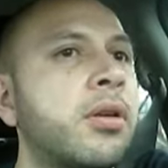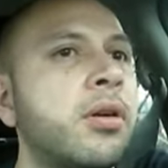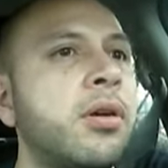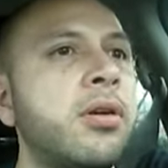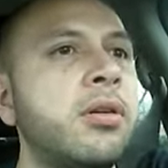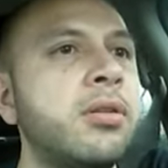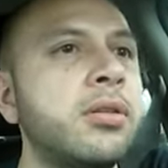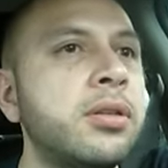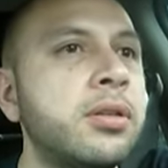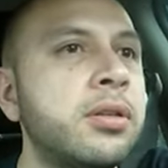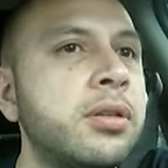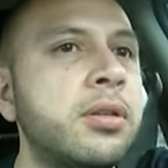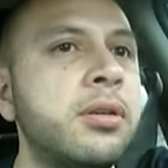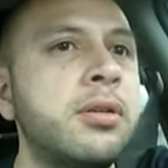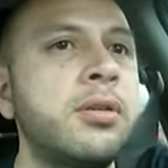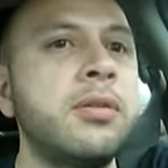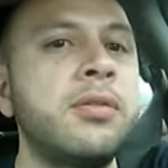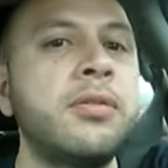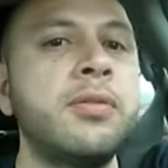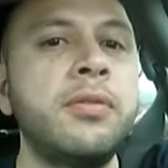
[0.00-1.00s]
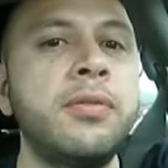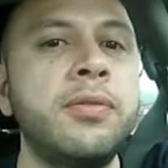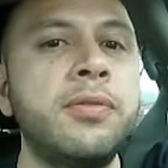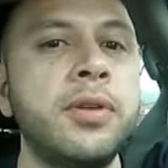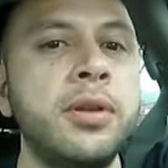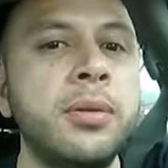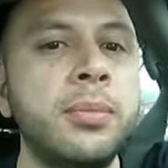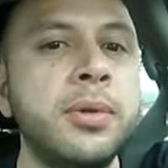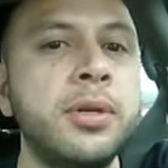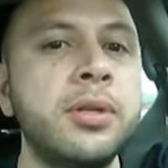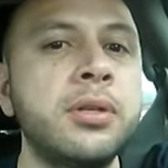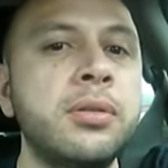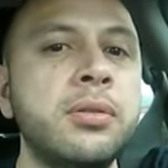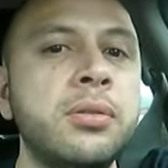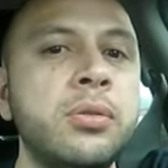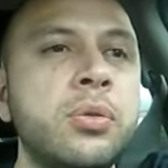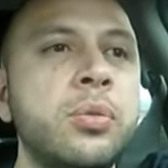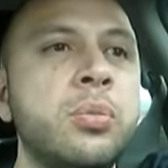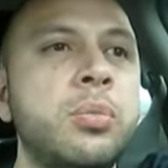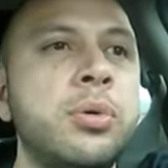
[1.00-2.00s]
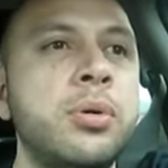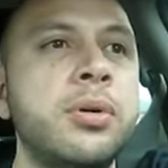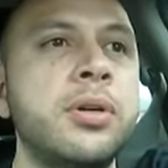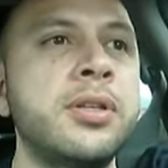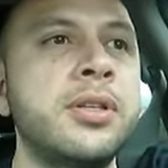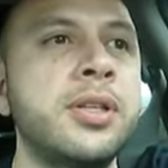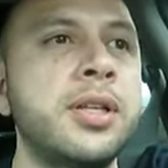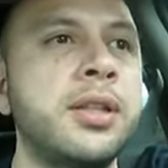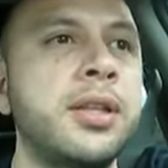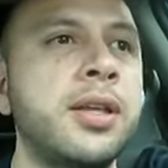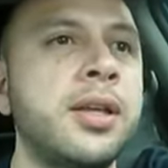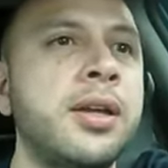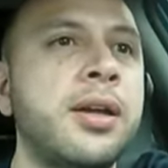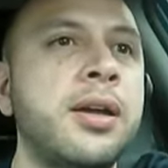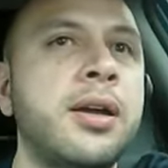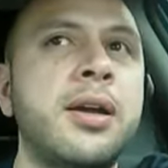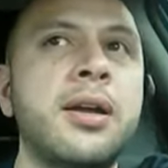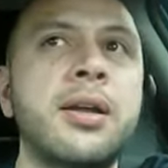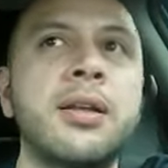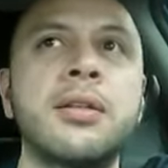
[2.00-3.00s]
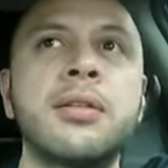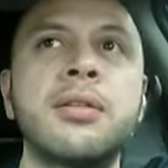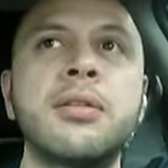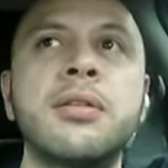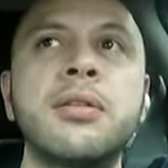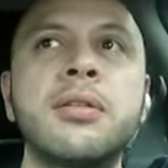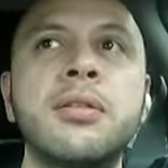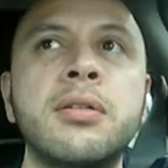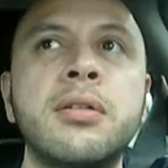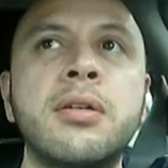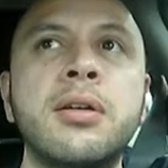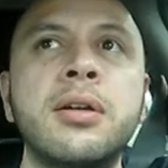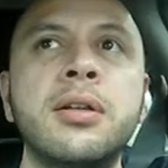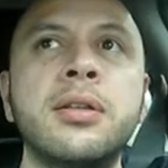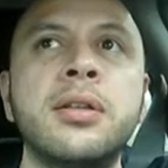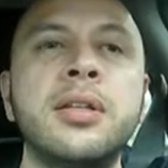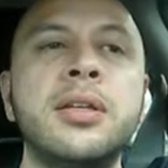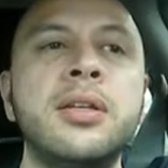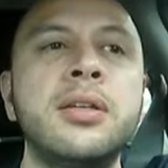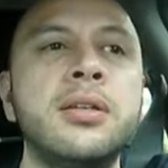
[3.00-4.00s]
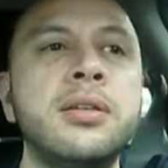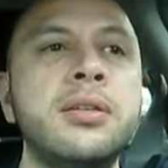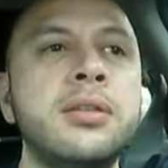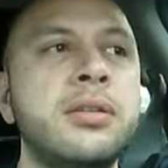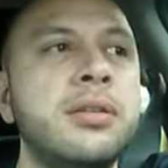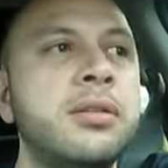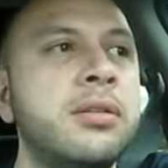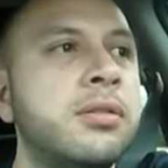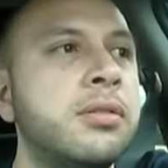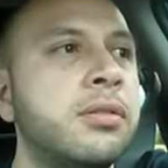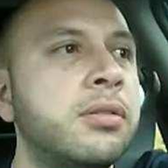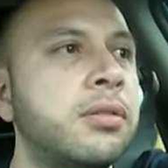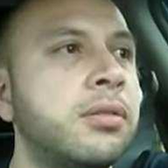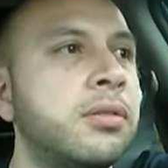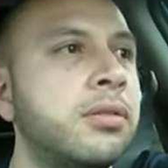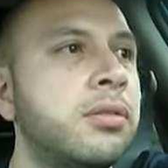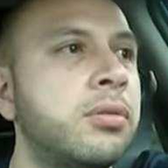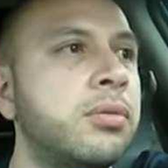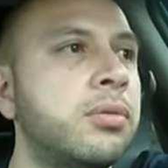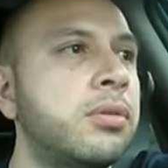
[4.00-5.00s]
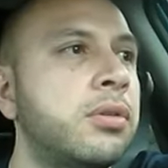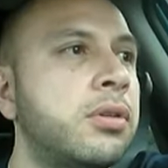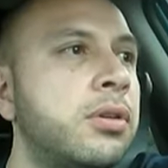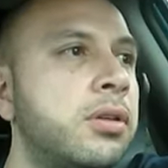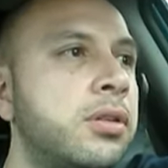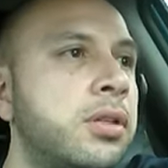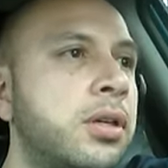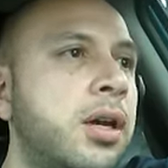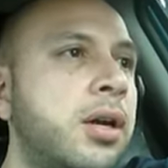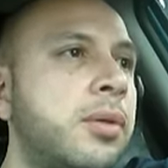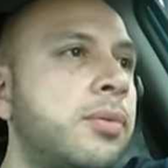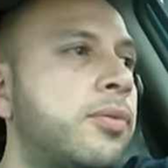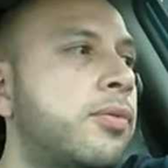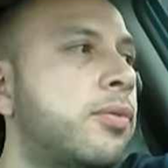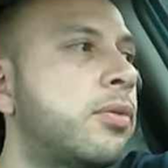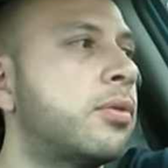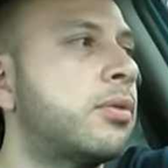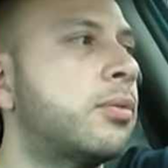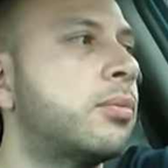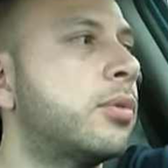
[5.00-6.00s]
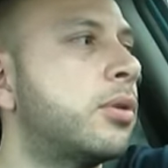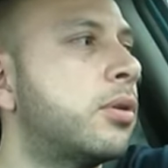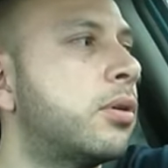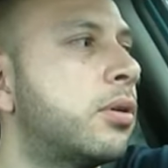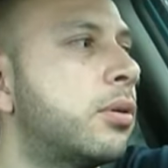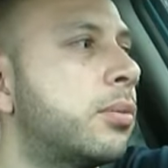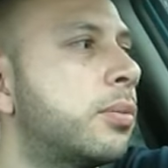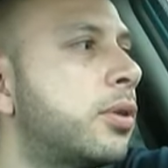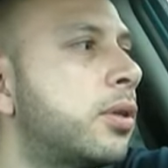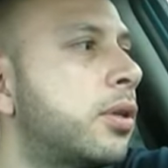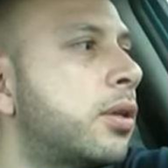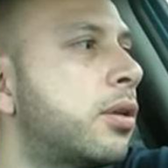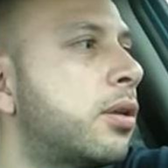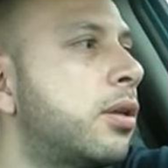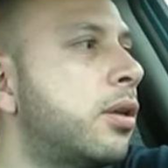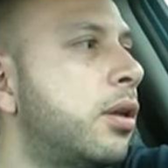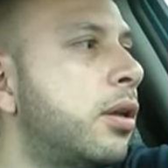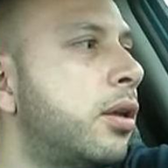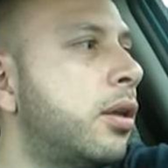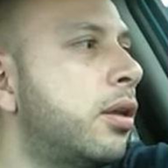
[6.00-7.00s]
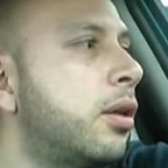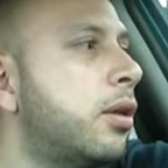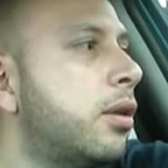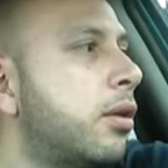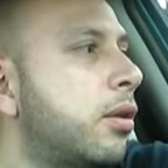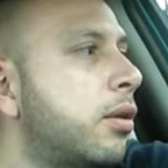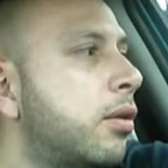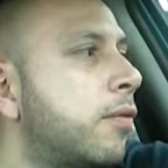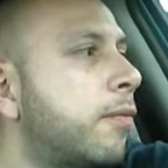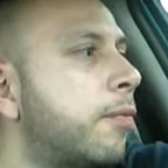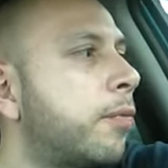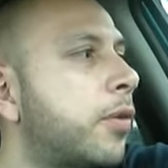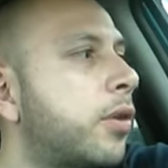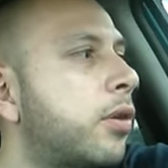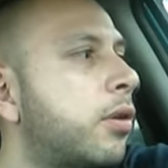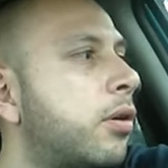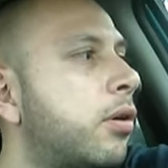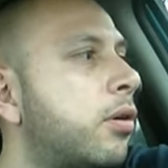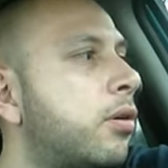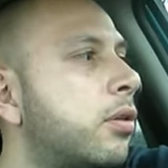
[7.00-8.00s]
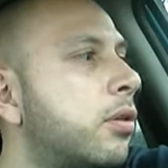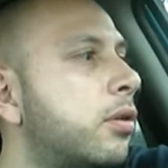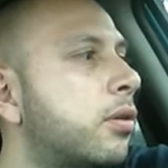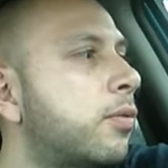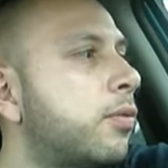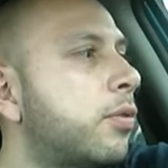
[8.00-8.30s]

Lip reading: all these little feminist boys that they got on a leash doing their jobs for them. You know what I'm saying? All this